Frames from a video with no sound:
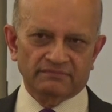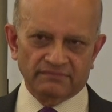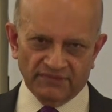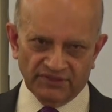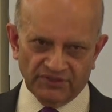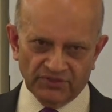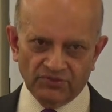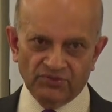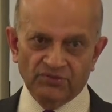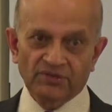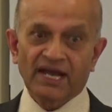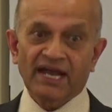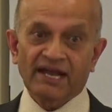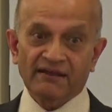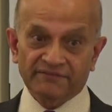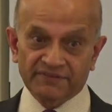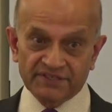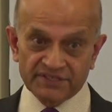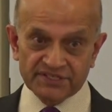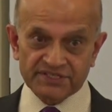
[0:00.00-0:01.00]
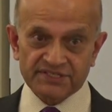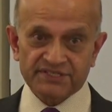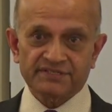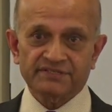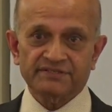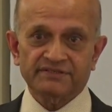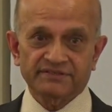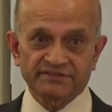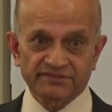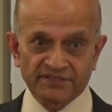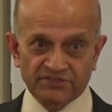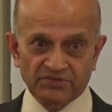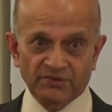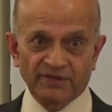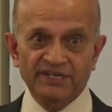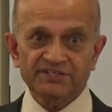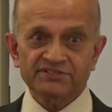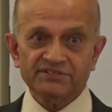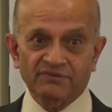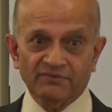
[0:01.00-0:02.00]
you have this
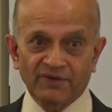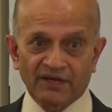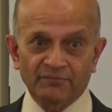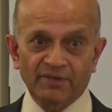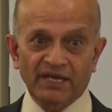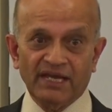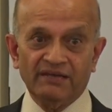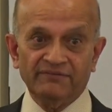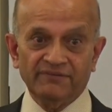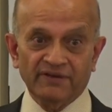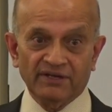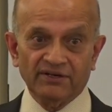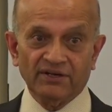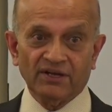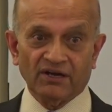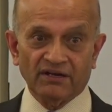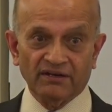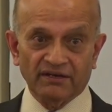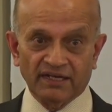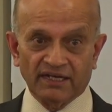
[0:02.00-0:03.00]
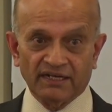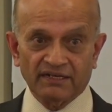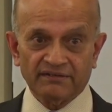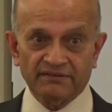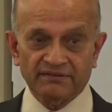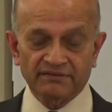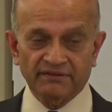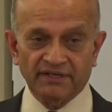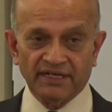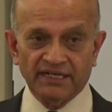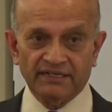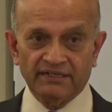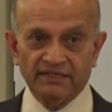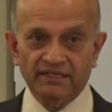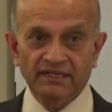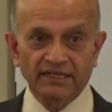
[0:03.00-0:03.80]
situation where behavior and conduct, right,